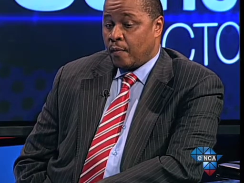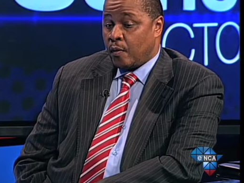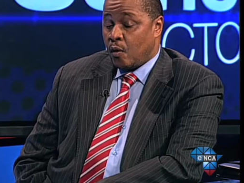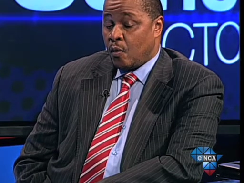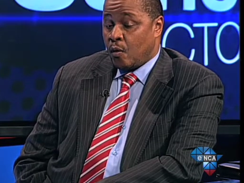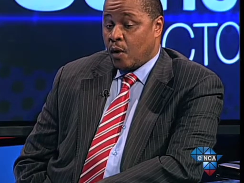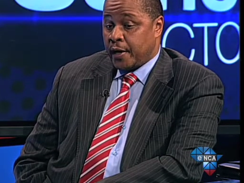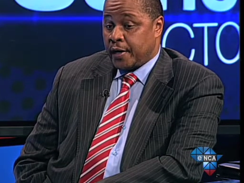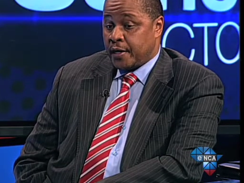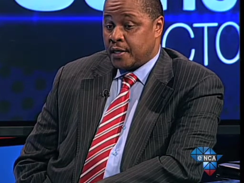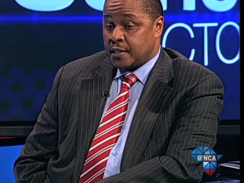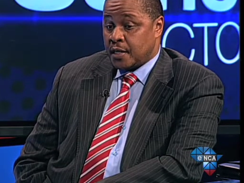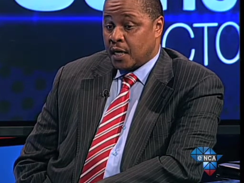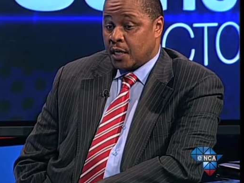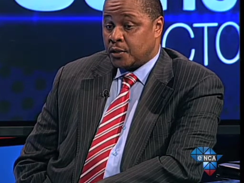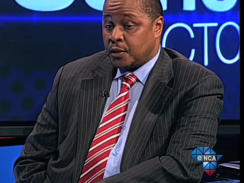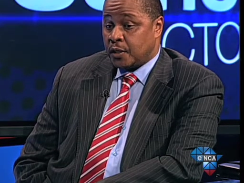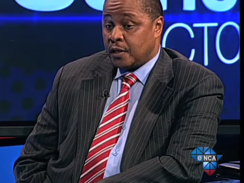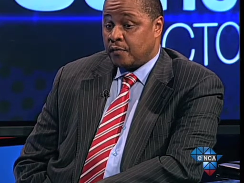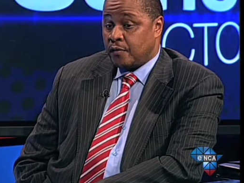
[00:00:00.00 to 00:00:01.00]
what is
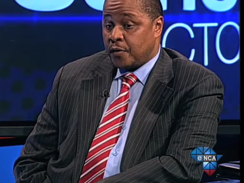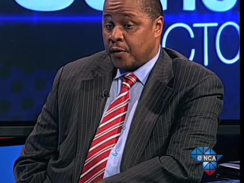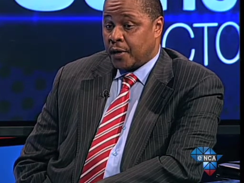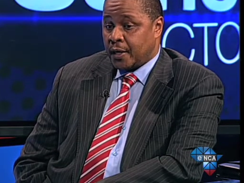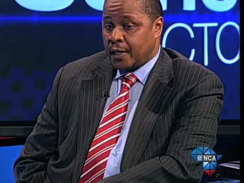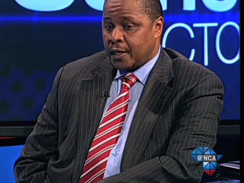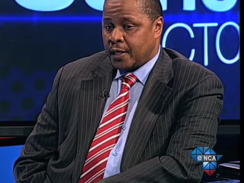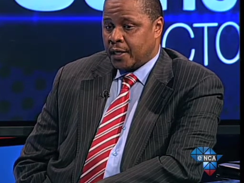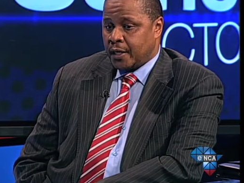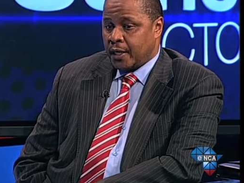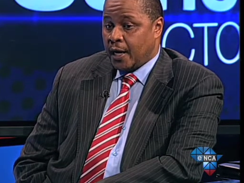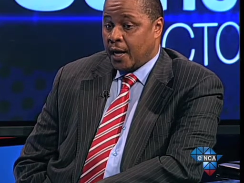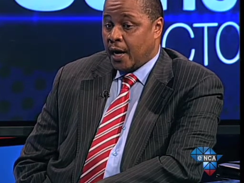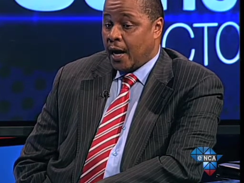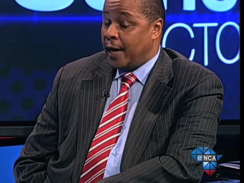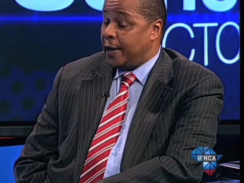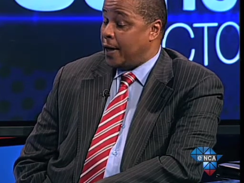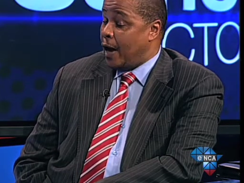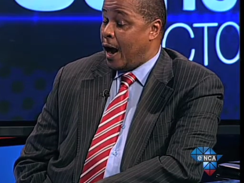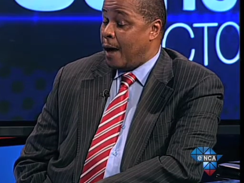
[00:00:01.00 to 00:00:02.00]
actually very clear,
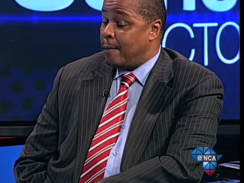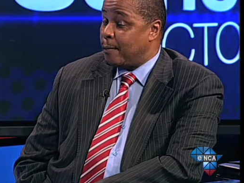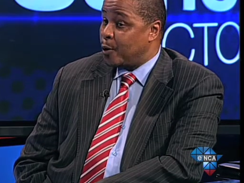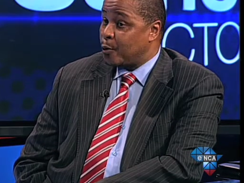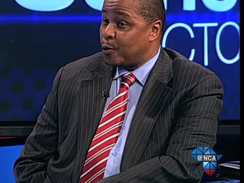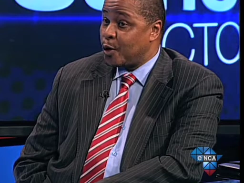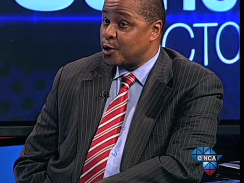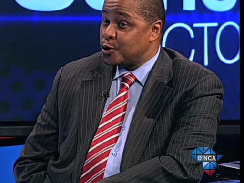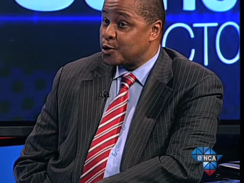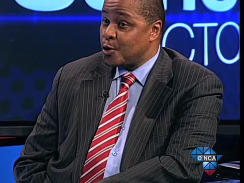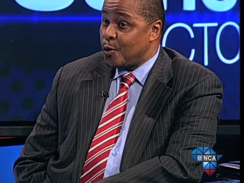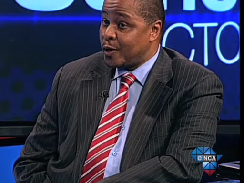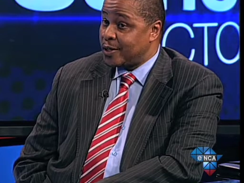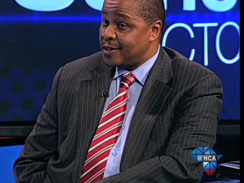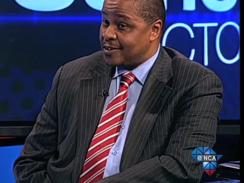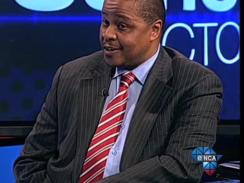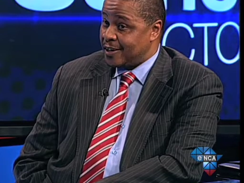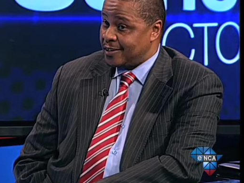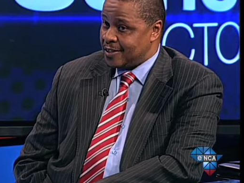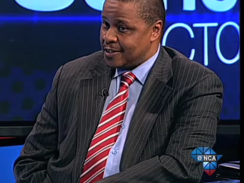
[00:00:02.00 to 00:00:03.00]
and I'm not quite sure what
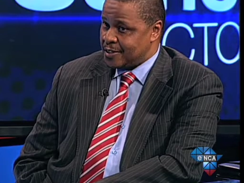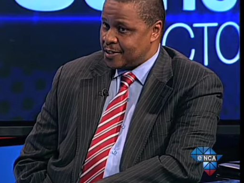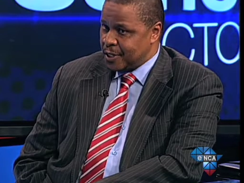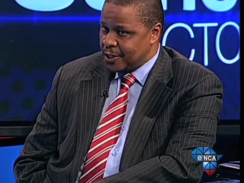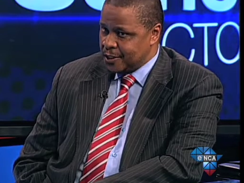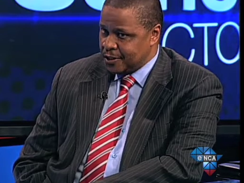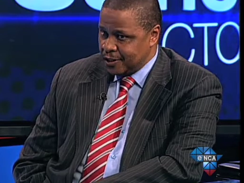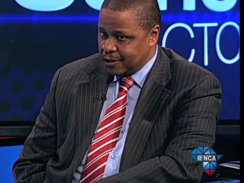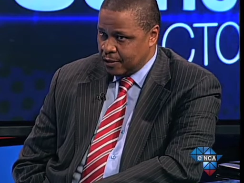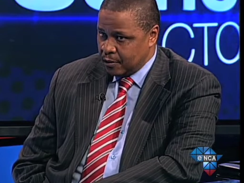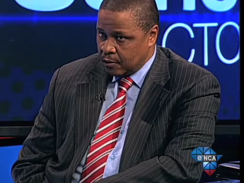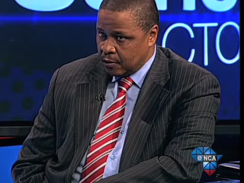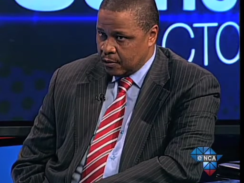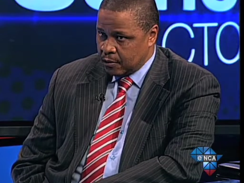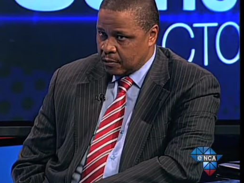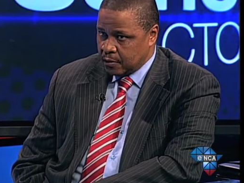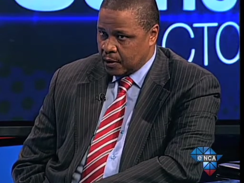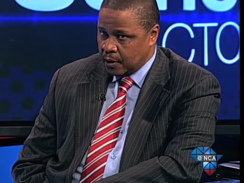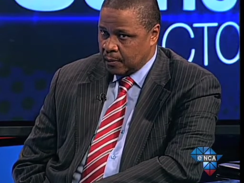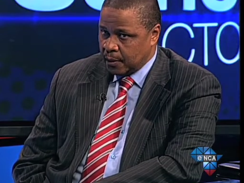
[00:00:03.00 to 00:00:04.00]
is their decision on
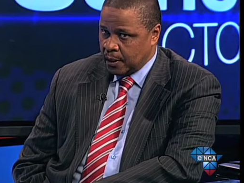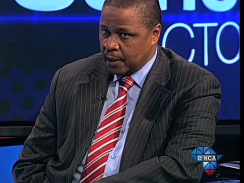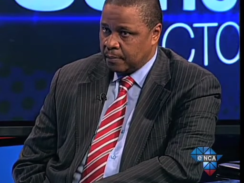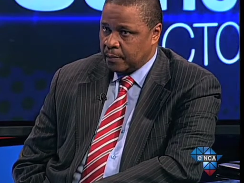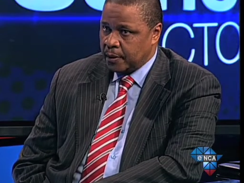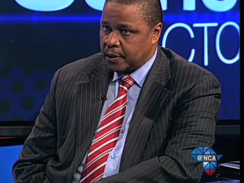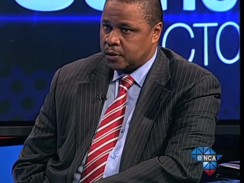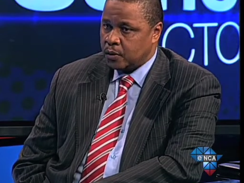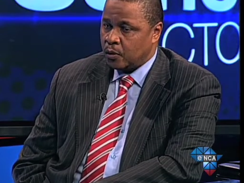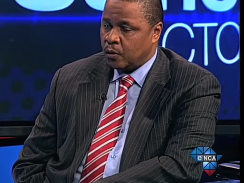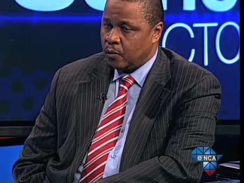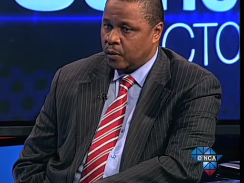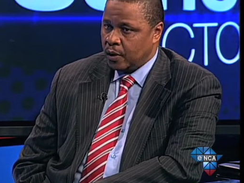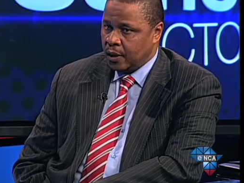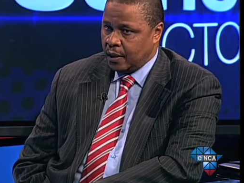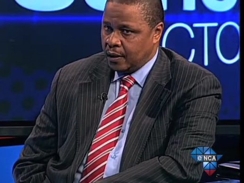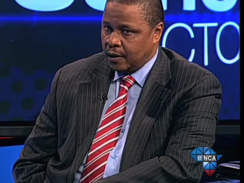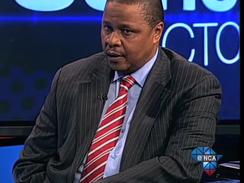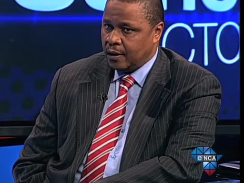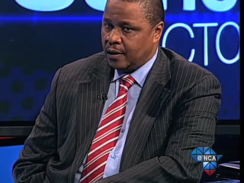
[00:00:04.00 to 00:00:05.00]
Thulamela, but
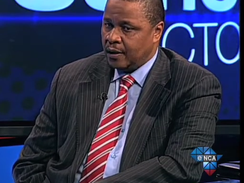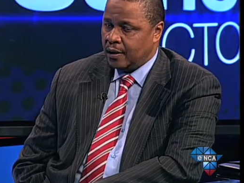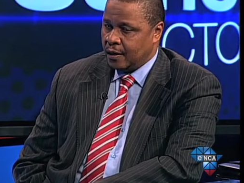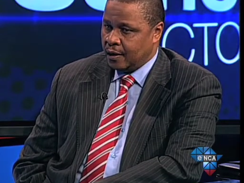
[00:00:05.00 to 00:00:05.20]
we